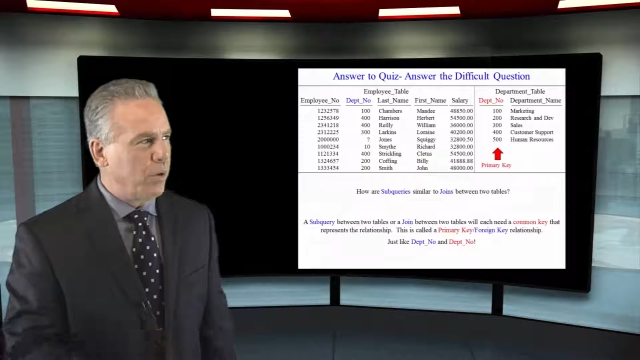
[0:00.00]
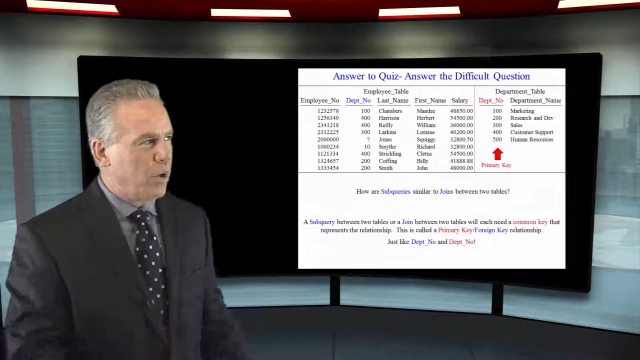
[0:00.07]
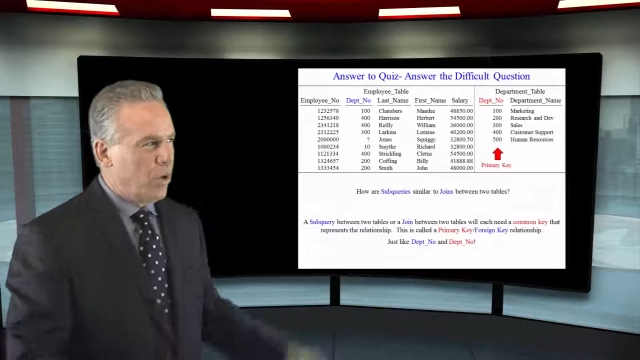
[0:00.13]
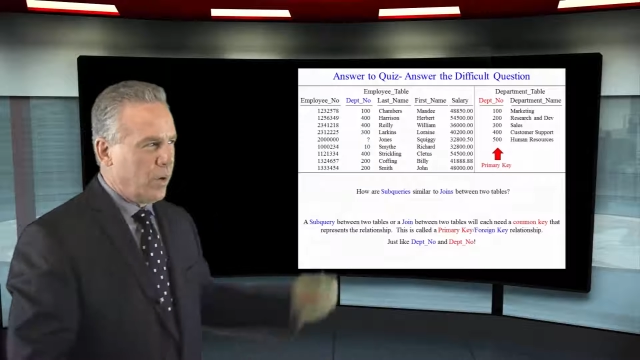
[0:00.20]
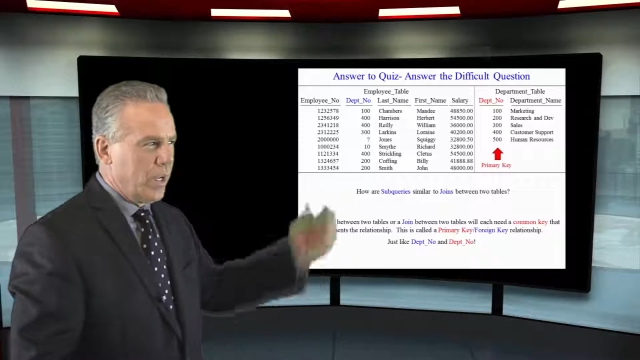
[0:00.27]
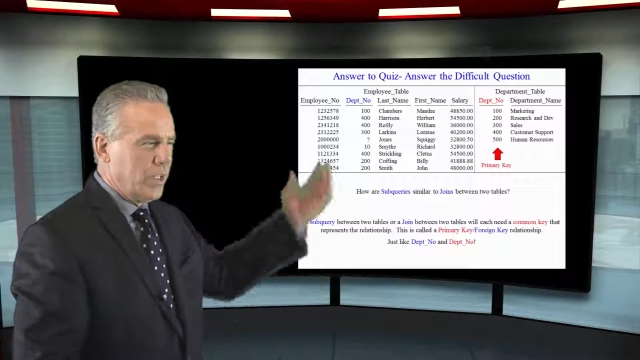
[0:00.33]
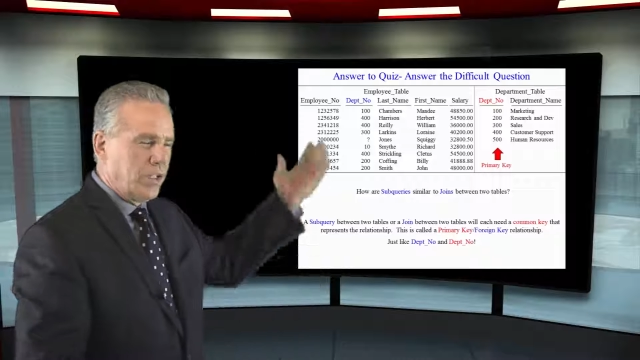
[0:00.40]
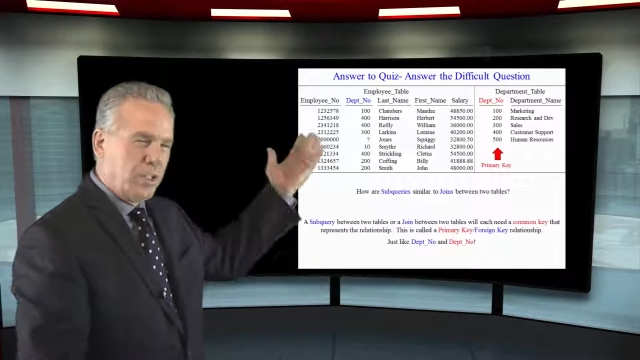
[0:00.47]
and
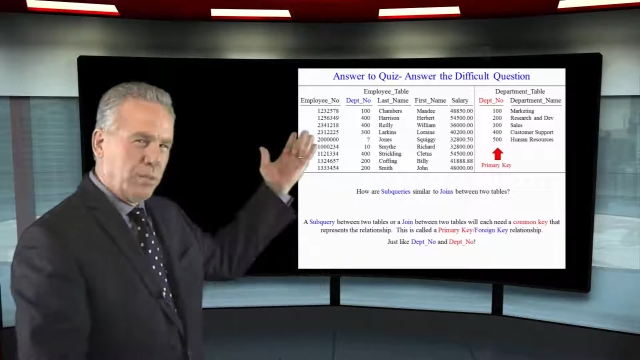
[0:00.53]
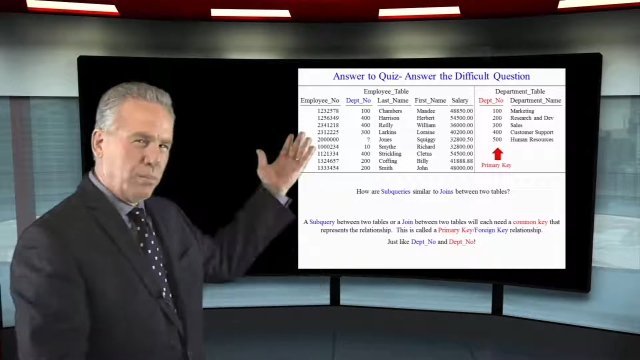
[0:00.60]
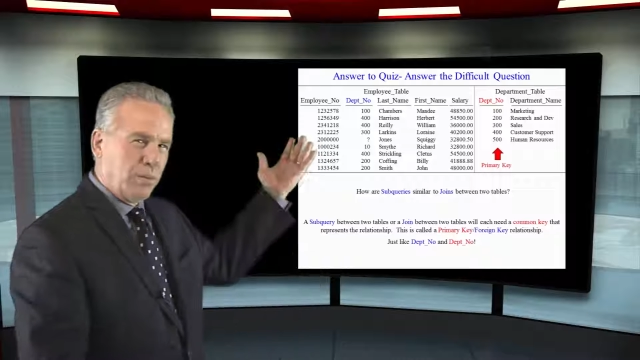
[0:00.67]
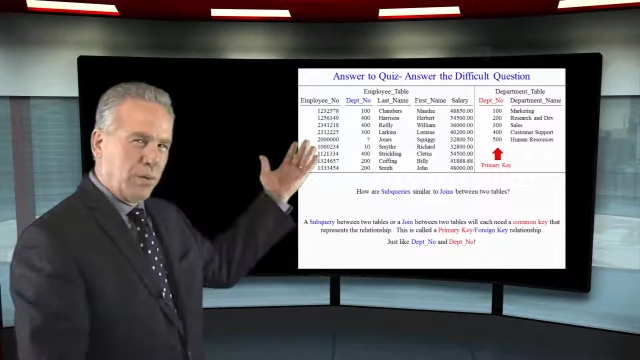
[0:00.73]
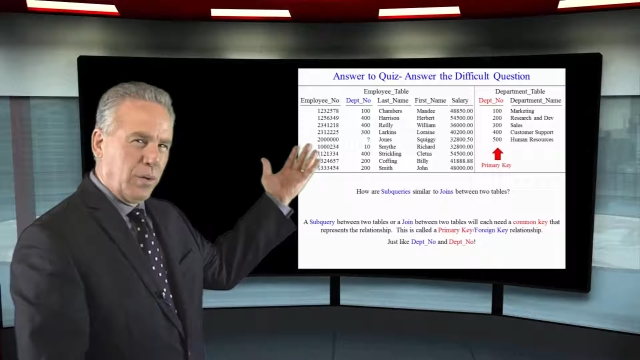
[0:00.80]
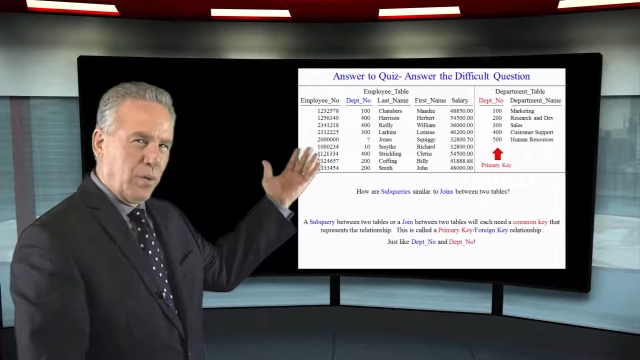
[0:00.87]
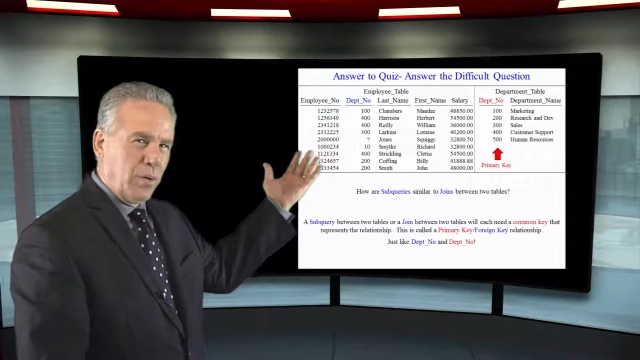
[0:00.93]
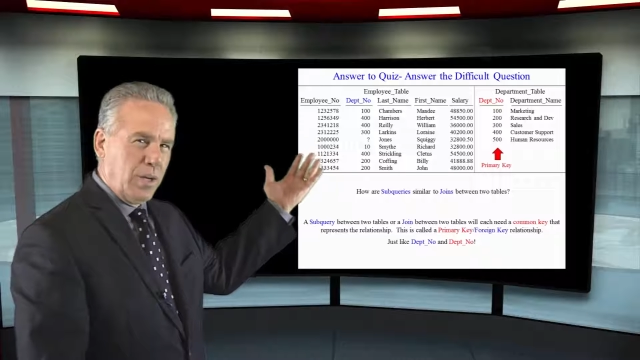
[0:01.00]
go, is it
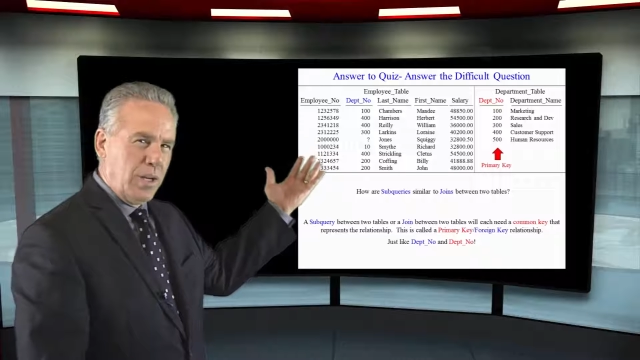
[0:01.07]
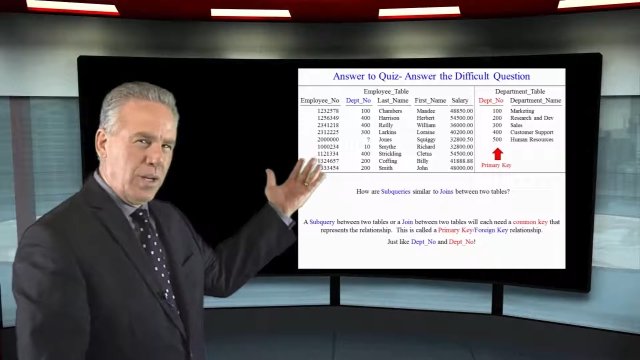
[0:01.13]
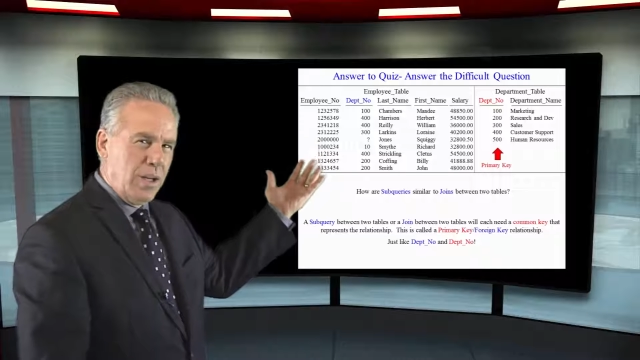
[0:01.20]
employee